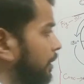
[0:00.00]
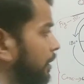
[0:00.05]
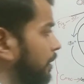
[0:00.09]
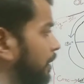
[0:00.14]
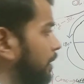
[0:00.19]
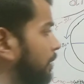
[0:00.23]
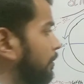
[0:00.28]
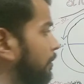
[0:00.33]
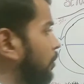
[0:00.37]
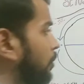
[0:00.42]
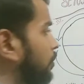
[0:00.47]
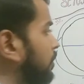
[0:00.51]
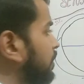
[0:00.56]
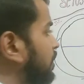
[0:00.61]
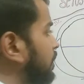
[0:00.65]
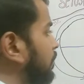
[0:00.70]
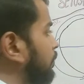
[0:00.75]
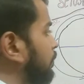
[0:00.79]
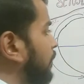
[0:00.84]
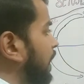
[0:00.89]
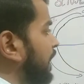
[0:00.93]
about
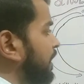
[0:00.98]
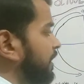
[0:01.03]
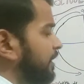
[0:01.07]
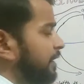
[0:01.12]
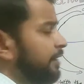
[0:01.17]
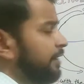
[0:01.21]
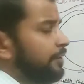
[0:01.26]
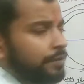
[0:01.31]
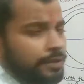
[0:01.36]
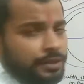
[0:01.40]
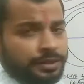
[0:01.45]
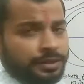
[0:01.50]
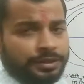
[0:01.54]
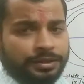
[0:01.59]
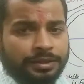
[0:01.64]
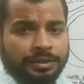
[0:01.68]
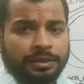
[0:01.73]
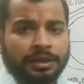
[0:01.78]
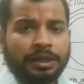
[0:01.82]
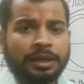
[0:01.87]
the YK tricks,